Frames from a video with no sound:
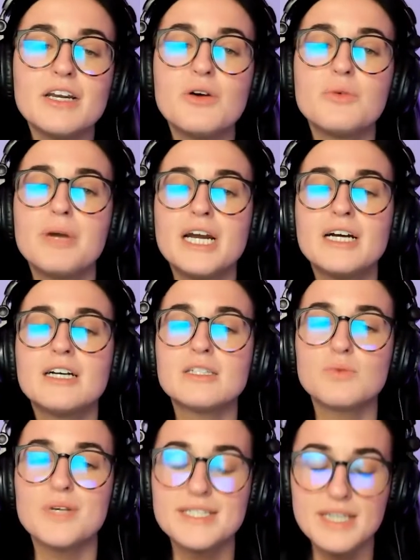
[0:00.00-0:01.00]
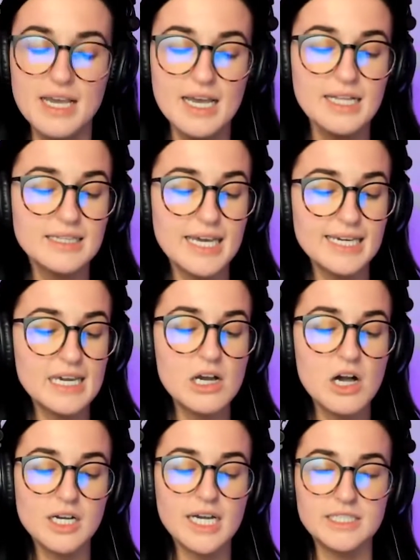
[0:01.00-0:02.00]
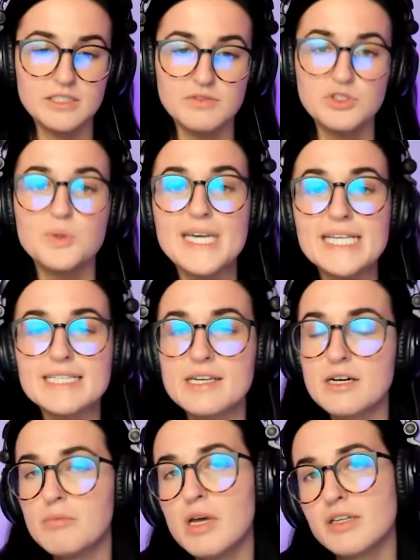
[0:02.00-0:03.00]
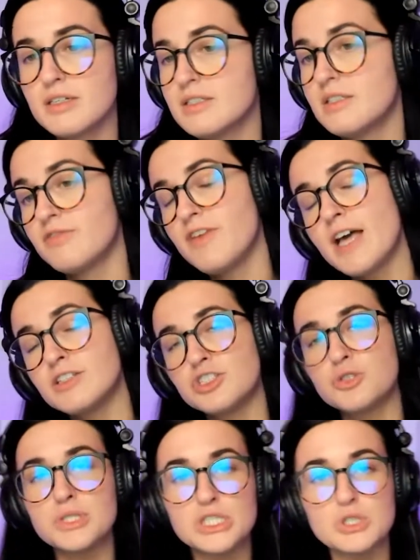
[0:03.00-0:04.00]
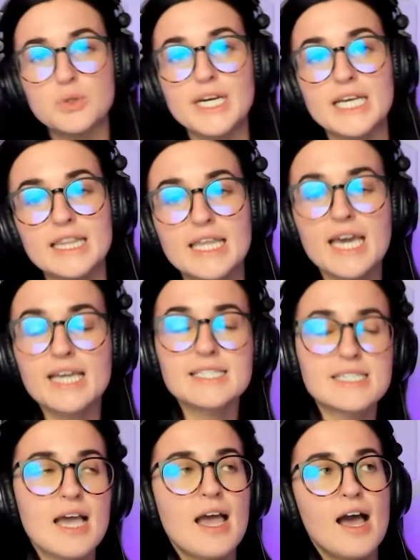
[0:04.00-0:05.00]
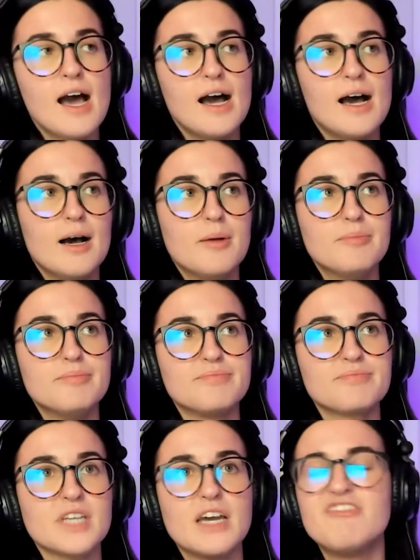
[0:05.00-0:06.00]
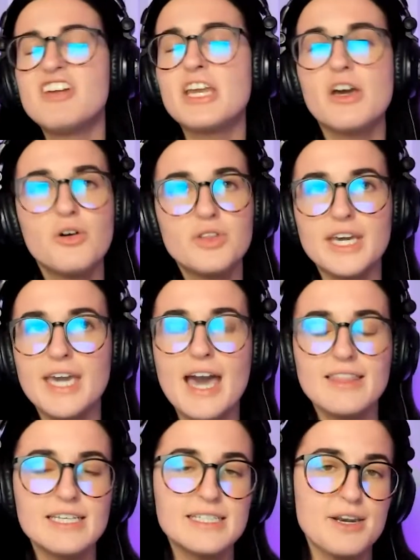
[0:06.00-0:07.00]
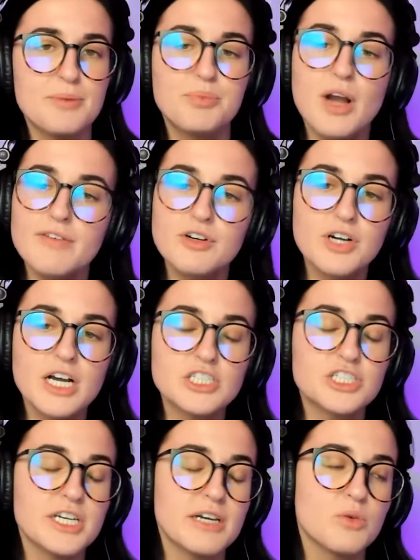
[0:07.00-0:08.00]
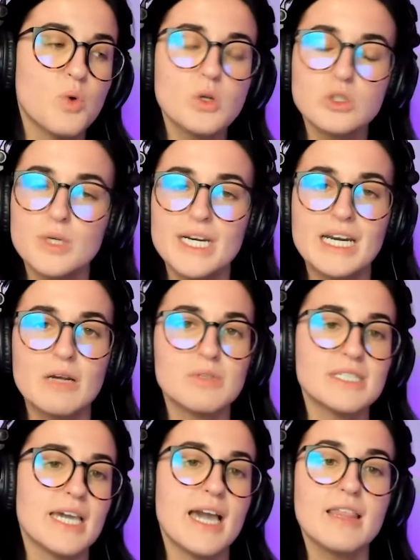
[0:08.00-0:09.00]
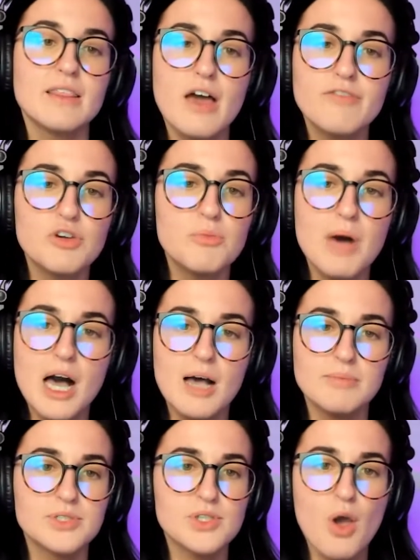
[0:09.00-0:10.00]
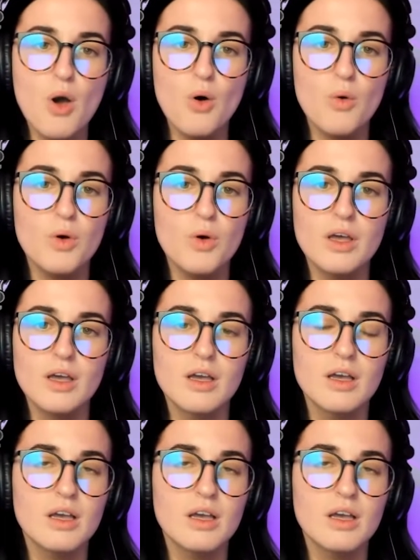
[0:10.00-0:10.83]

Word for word: And, you know, Paris was liking all kinds of tweets in her mother's defense. She was tweeting things. Um, a video that Kathy did at BravoCon. She quote tweeted and was like, I love you, mom. So,